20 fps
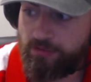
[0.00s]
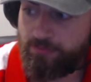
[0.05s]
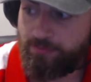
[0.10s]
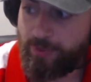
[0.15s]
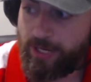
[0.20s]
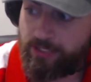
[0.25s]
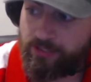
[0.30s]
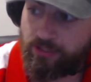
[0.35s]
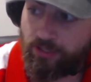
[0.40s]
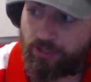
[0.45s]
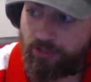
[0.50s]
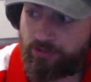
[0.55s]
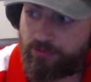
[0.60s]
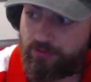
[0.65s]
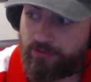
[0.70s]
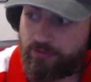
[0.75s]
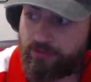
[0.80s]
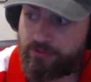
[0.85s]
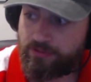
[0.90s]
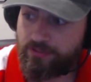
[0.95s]
Ben
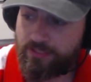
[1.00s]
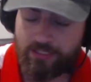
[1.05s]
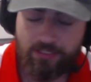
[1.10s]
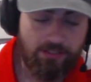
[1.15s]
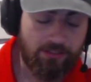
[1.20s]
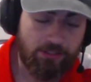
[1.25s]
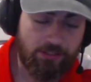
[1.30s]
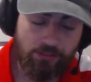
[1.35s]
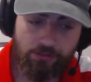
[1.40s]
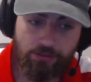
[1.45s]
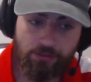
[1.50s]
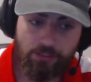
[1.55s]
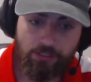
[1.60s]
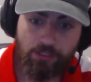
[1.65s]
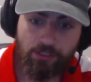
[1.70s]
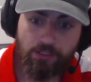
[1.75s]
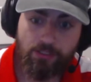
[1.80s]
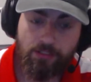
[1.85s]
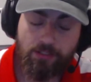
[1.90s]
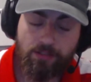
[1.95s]
Donaldson didn't do
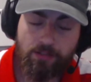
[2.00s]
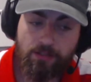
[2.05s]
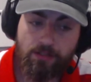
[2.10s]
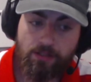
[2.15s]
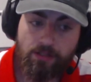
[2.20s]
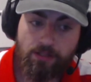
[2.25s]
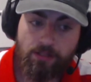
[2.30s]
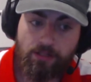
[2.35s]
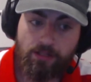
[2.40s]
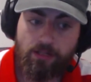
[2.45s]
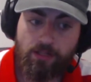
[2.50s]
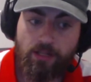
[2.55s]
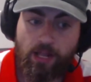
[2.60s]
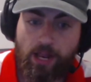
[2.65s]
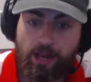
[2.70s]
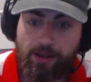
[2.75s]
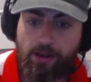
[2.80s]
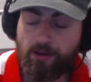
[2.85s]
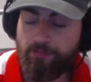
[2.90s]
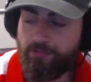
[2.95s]
enough.